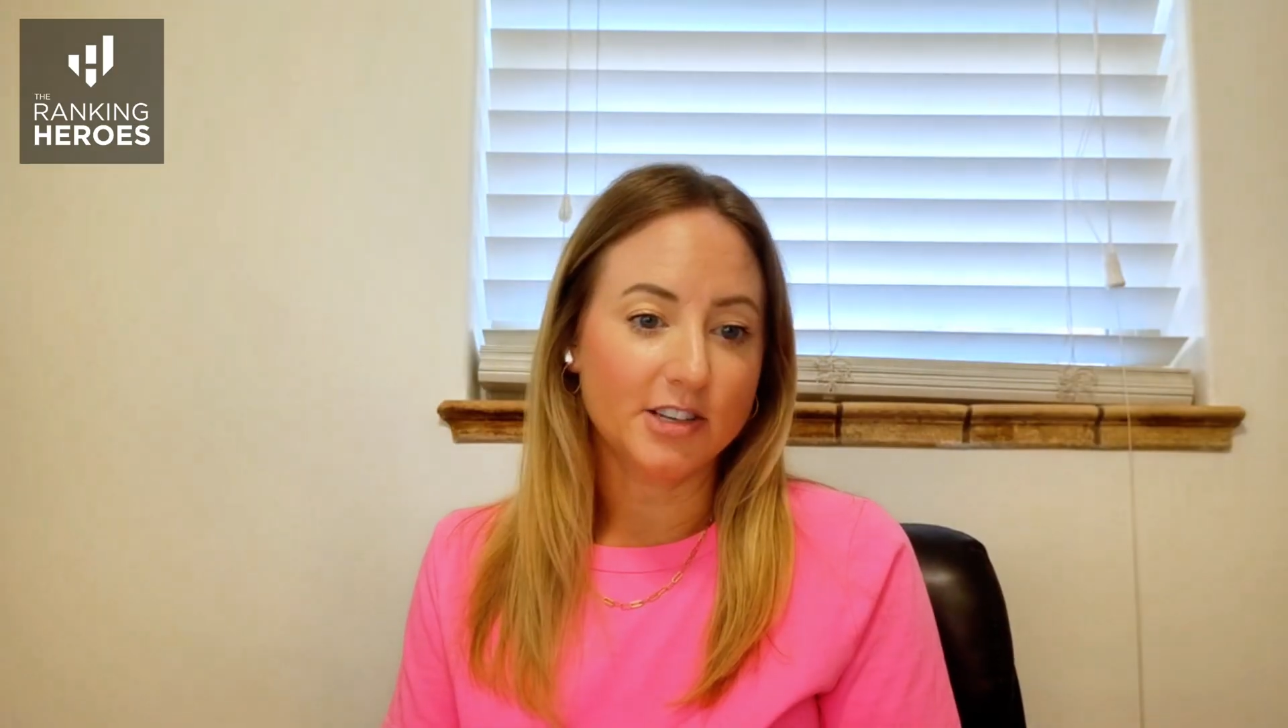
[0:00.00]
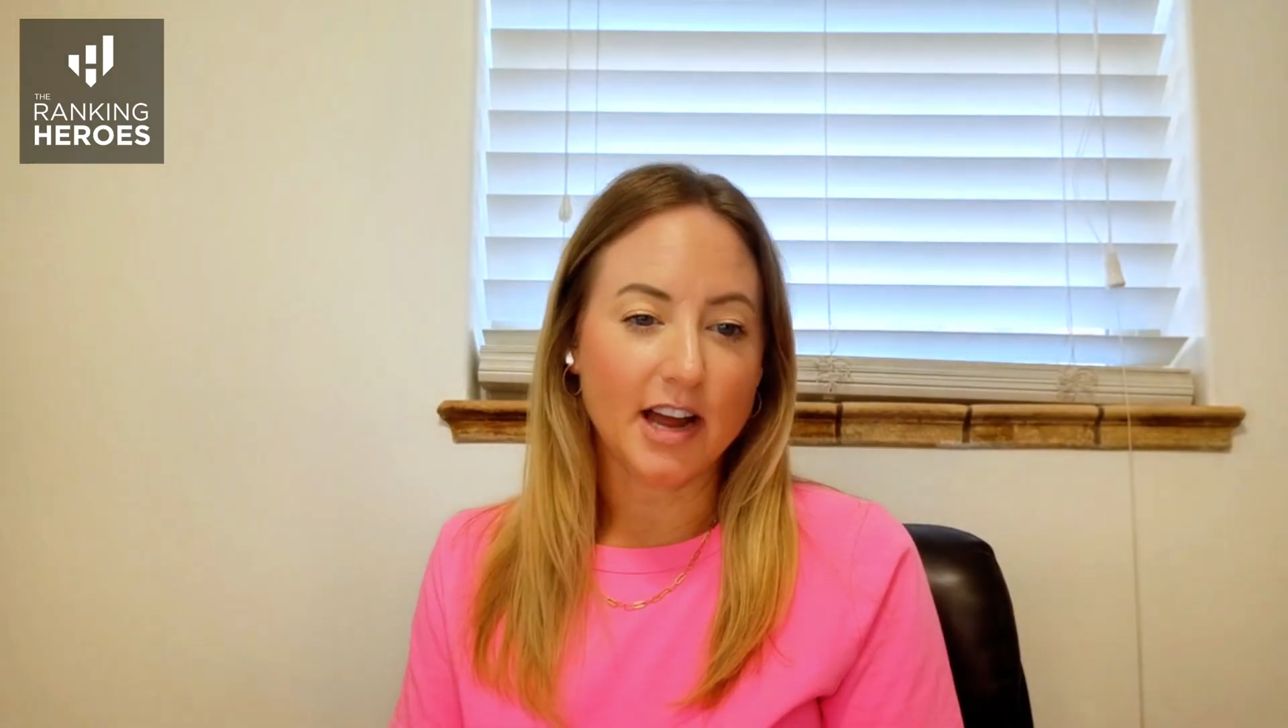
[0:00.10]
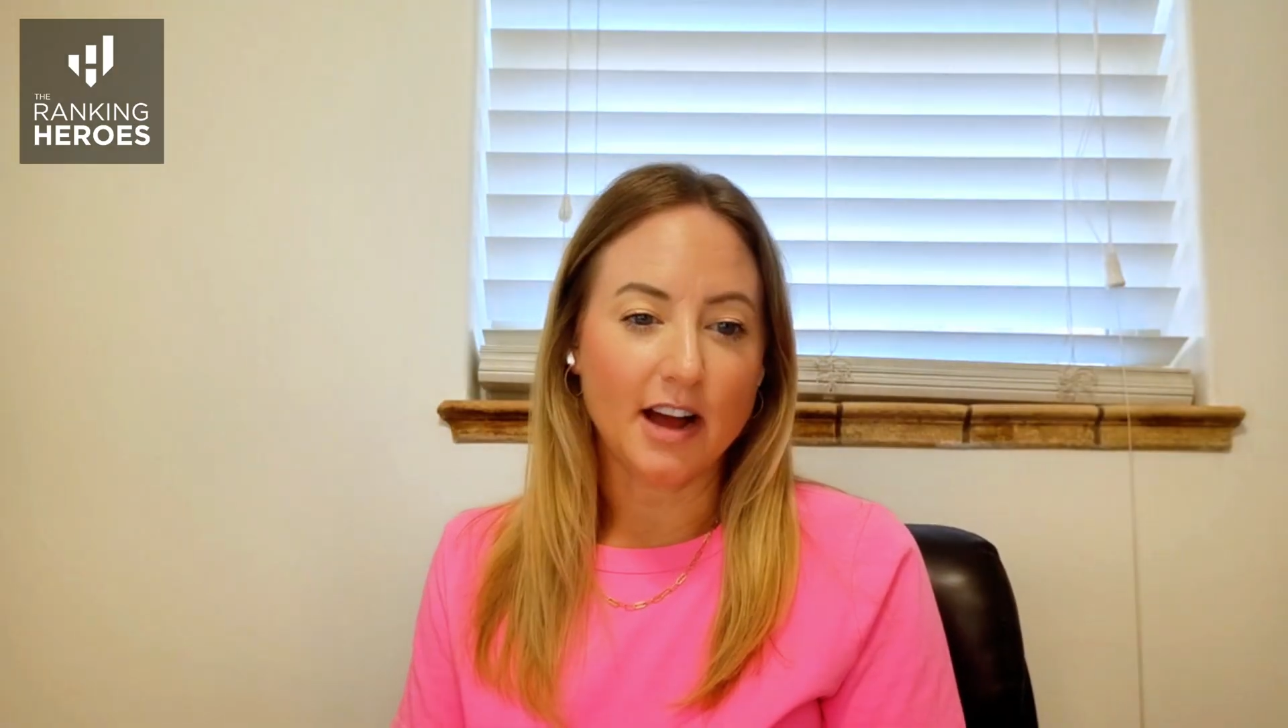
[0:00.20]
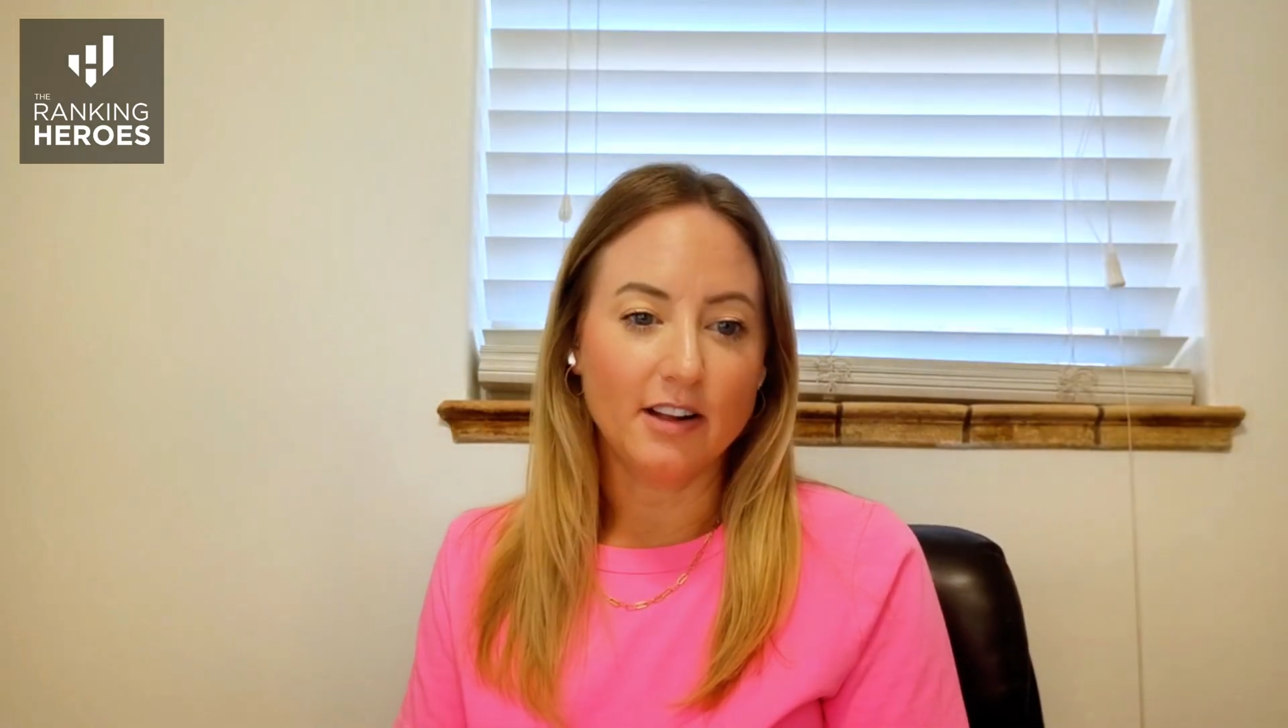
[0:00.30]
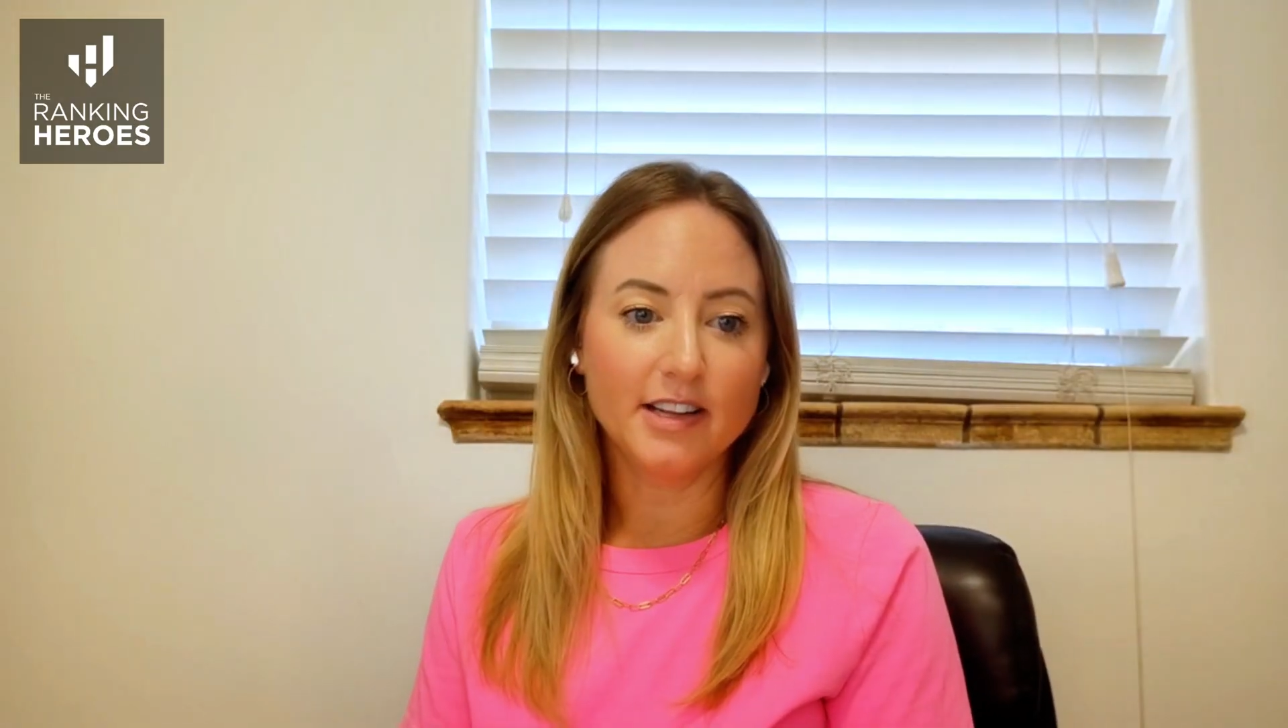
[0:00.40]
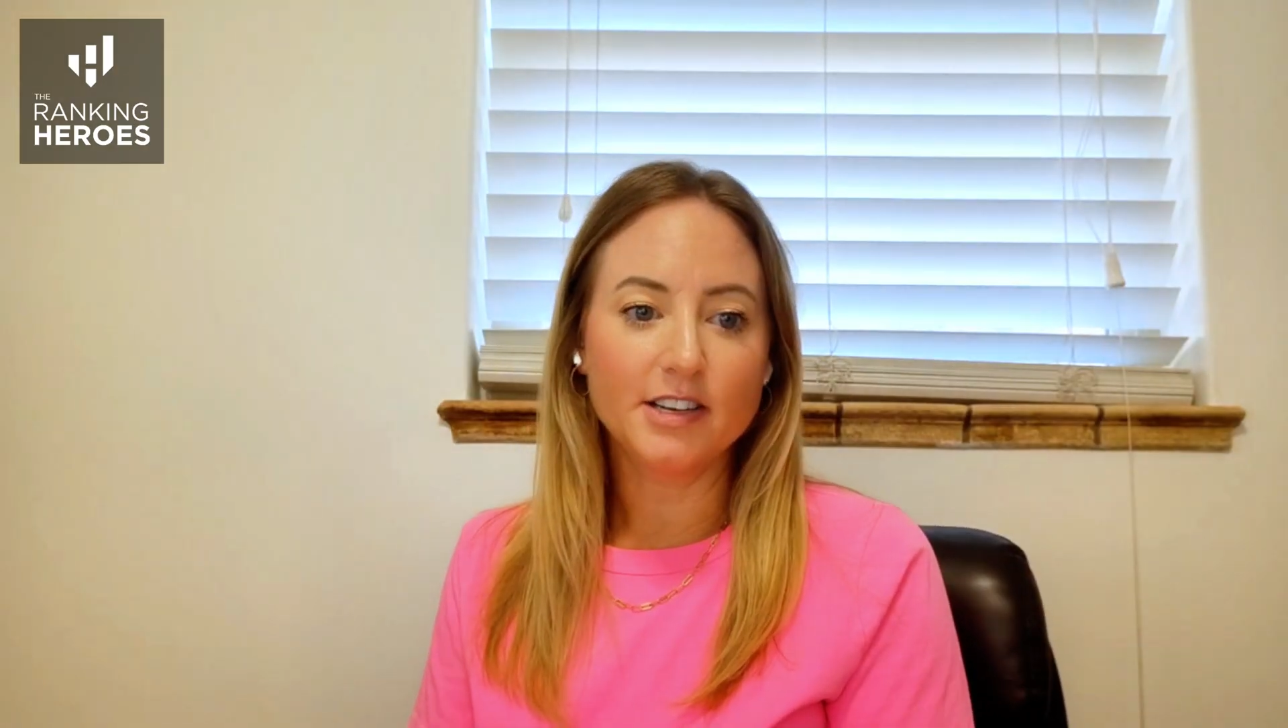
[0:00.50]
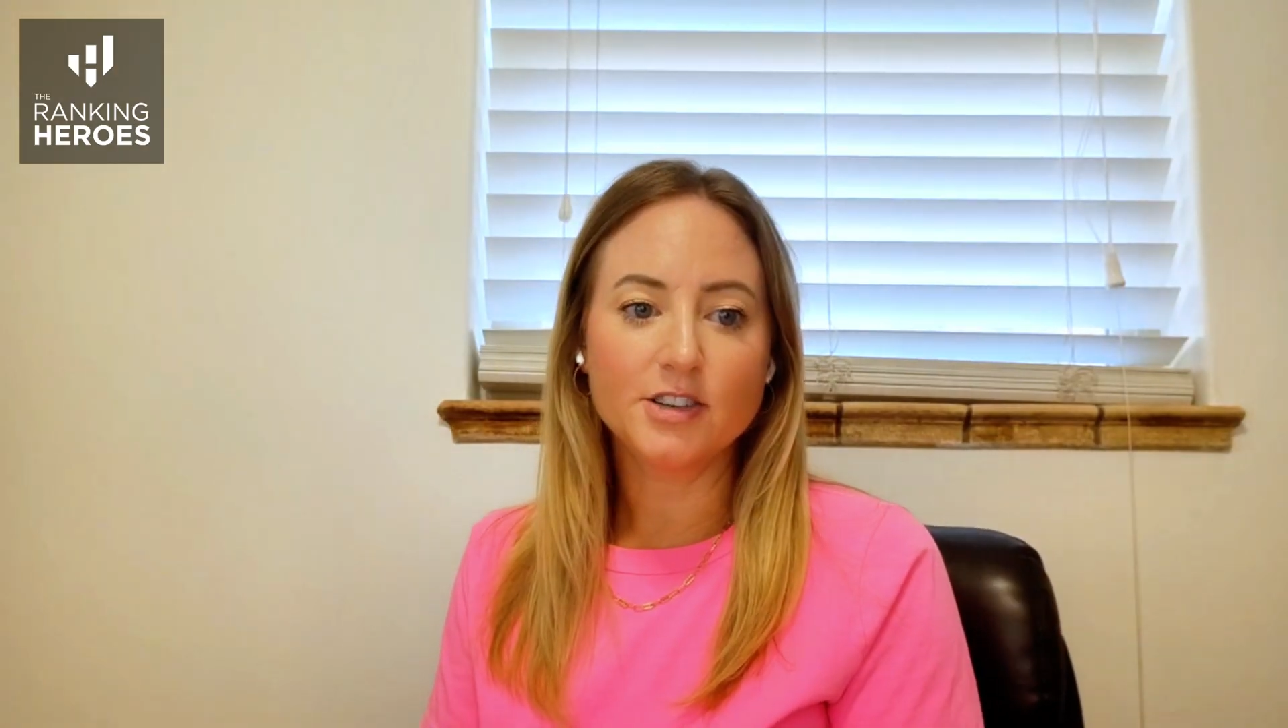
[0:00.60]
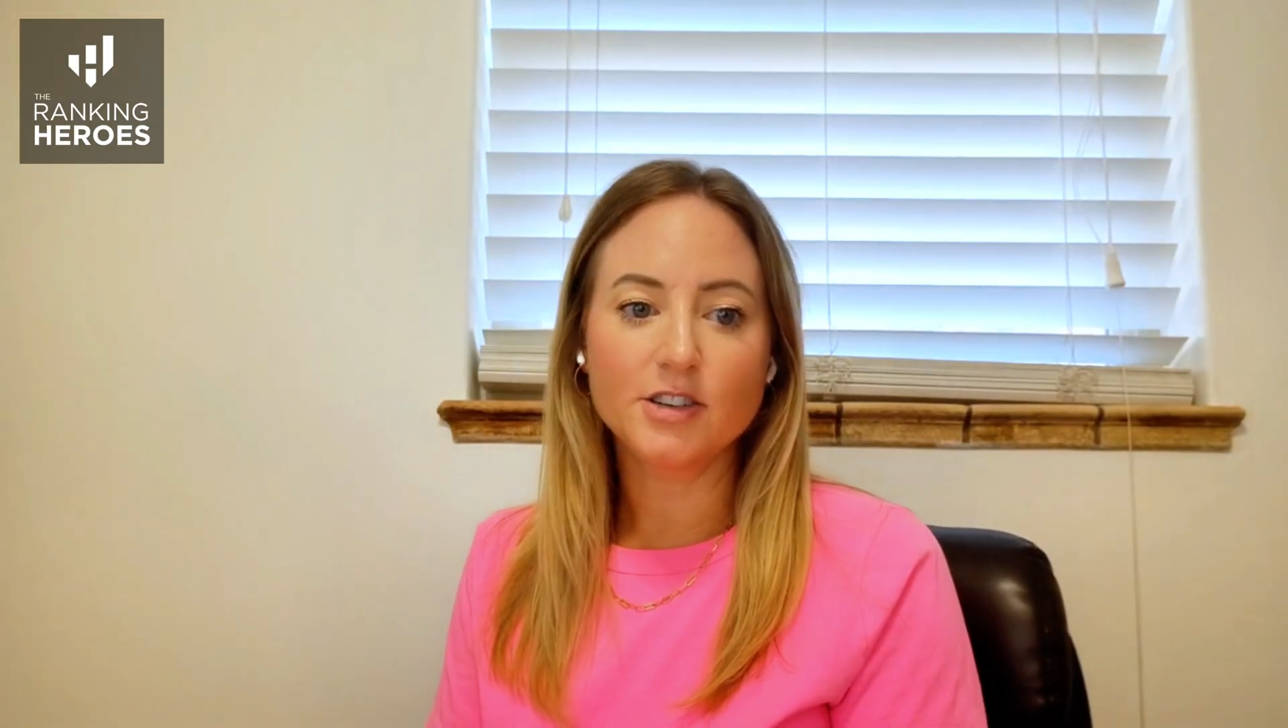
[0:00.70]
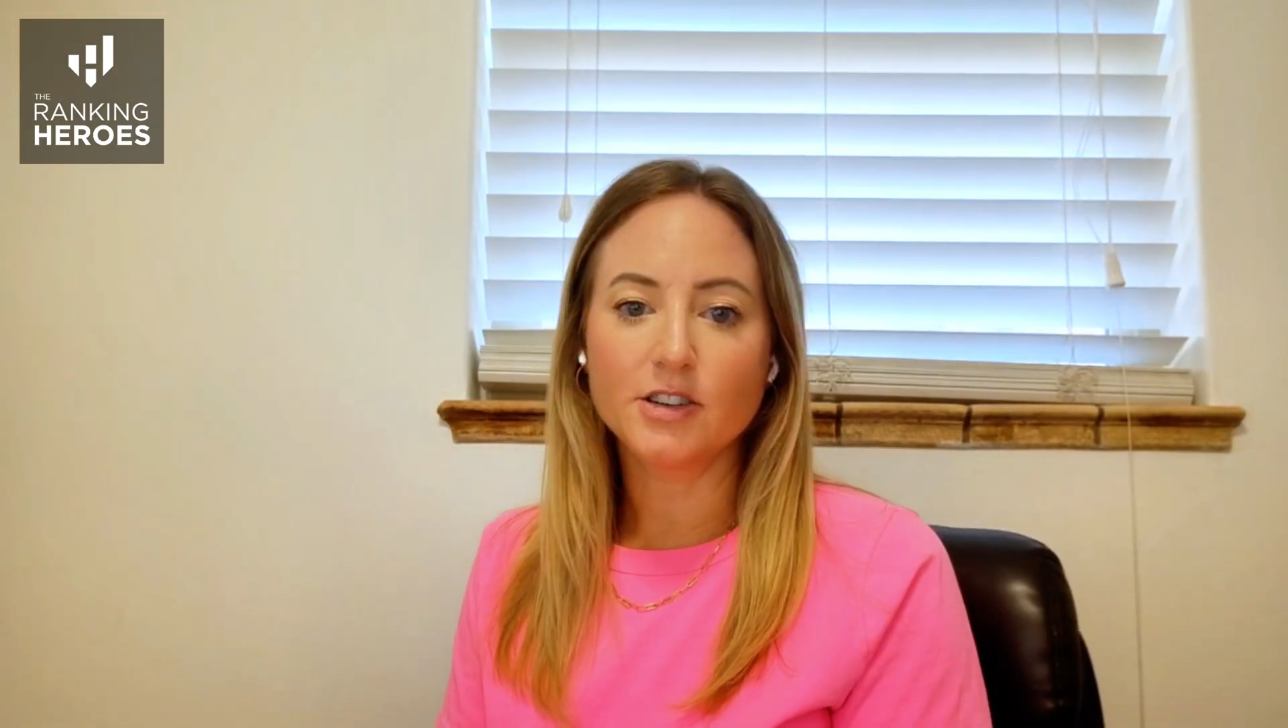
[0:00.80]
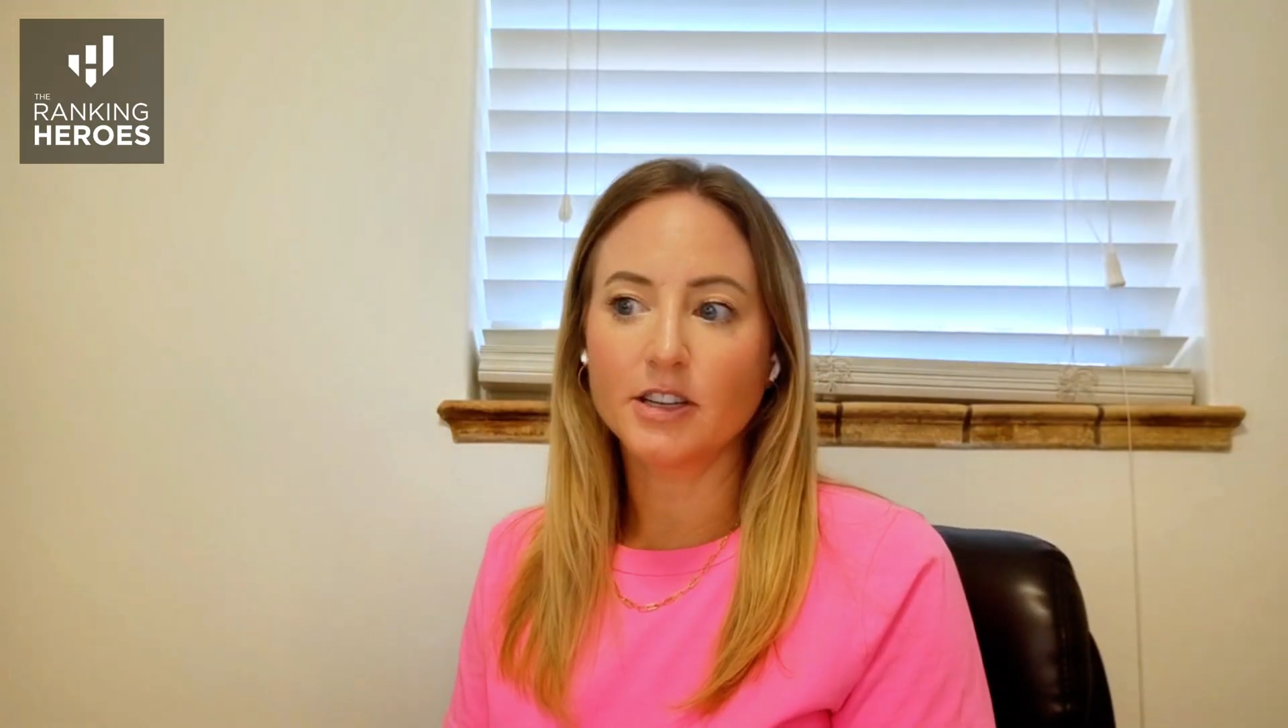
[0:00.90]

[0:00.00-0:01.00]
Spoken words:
challenge.